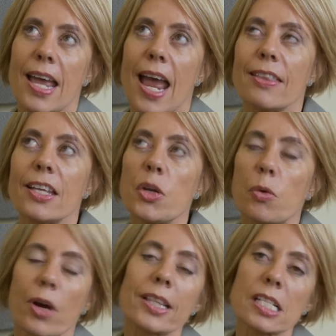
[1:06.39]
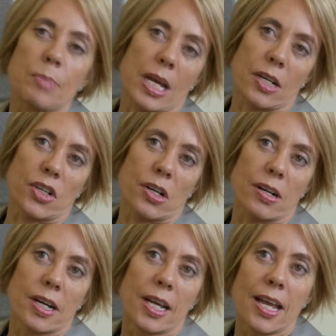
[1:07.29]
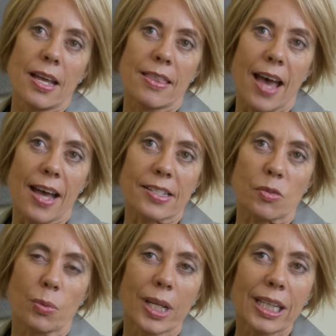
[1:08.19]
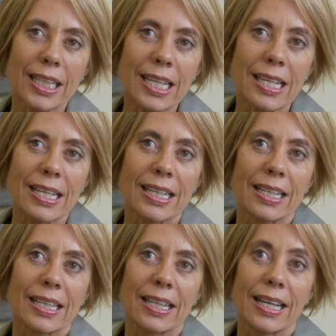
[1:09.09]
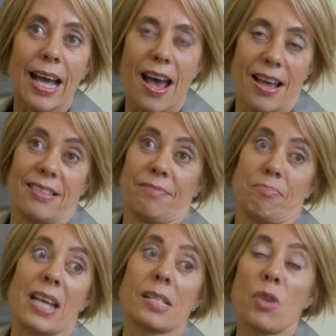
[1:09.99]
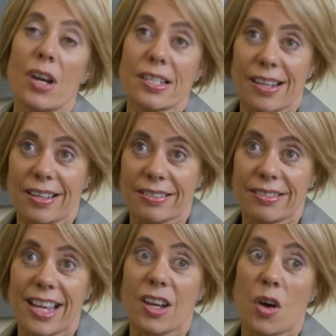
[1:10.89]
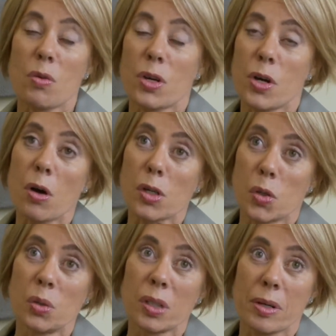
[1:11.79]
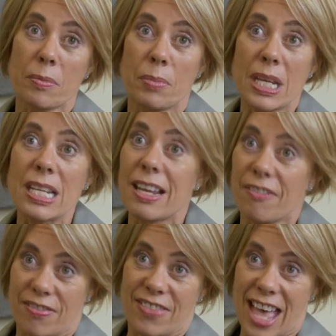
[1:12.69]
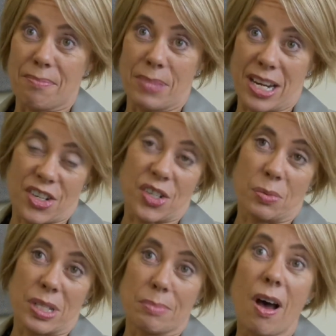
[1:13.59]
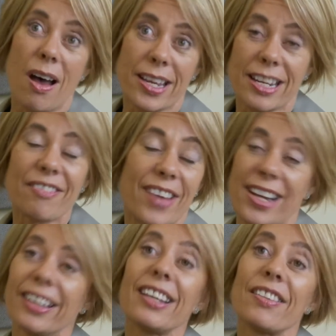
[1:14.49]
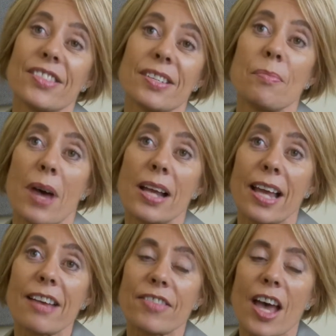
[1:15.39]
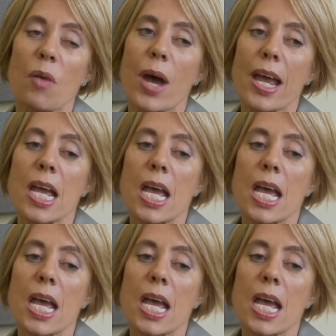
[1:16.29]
And then you create this picture that's really mesmerizing. Like how cool it would be if that picture was mine, if I lived my life that way.